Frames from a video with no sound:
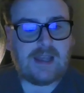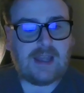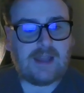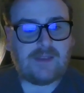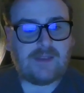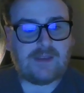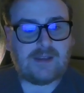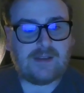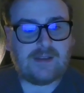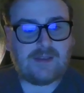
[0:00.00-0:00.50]

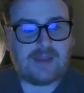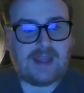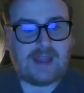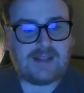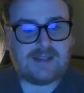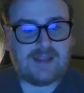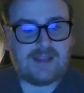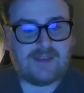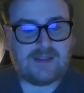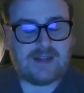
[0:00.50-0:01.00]
in the
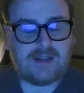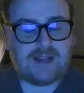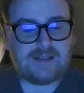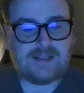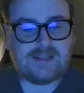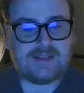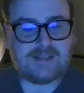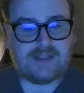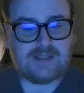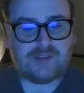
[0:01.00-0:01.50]
18th and
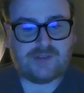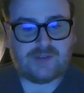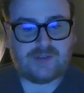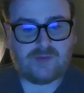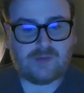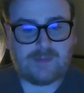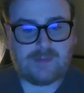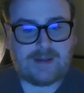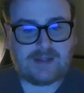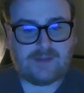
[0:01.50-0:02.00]
19th
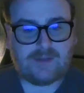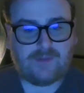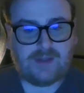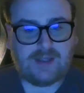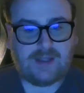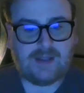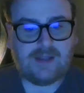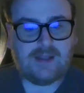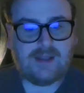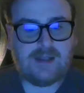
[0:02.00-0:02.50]
centuries,
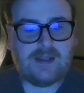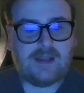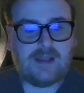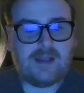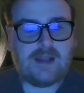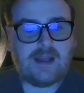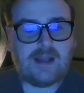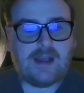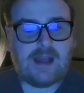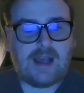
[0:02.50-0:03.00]
respectively,
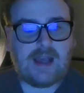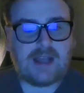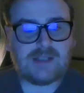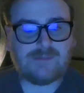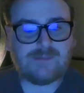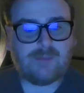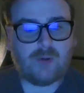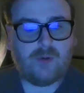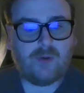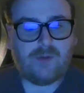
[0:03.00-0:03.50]
as
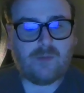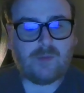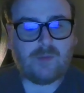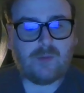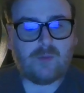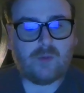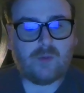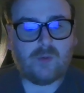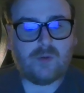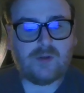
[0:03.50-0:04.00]
both
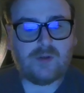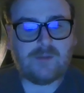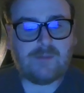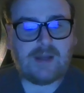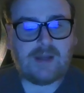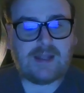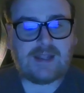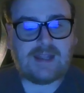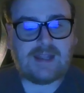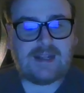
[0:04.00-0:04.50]
were ruled
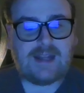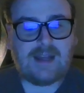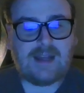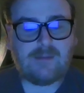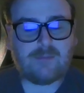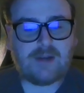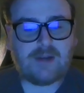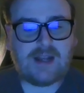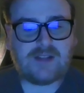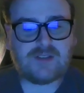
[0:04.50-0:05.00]
by
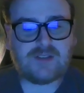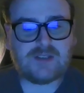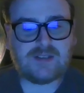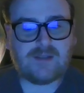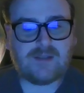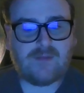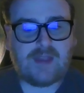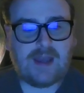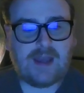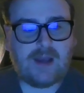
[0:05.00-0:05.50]
cadet branches
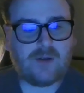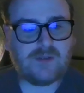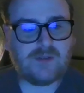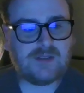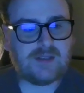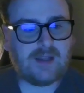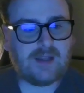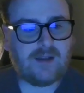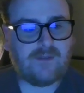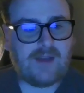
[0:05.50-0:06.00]
of the
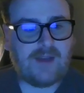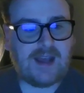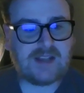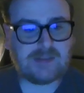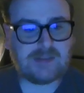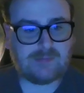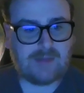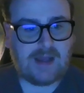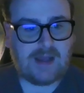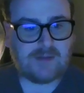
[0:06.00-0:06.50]
House of
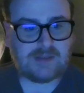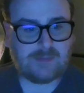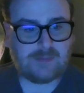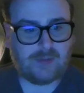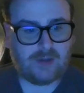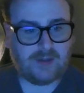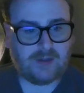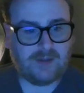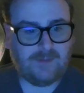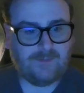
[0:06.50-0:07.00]

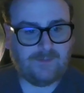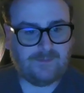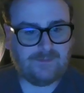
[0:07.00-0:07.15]
Habsburg.